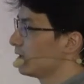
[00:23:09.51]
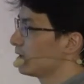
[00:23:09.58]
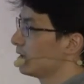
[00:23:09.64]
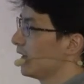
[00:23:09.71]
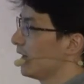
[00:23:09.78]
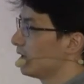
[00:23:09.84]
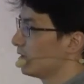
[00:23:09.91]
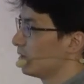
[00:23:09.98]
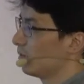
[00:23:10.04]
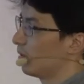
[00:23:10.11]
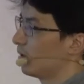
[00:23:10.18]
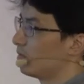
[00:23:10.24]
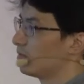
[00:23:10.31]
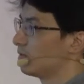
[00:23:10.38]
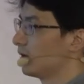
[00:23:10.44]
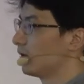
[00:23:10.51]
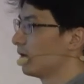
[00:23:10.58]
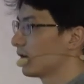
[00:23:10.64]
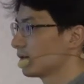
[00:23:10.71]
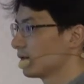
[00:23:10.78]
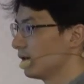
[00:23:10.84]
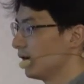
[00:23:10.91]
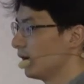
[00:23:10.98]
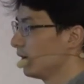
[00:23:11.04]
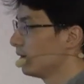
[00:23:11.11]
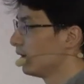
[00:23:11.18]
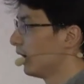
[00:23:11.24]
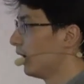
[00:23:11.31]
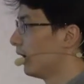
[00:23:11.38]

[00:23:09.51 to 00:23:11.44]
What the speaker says: Instead, it will directly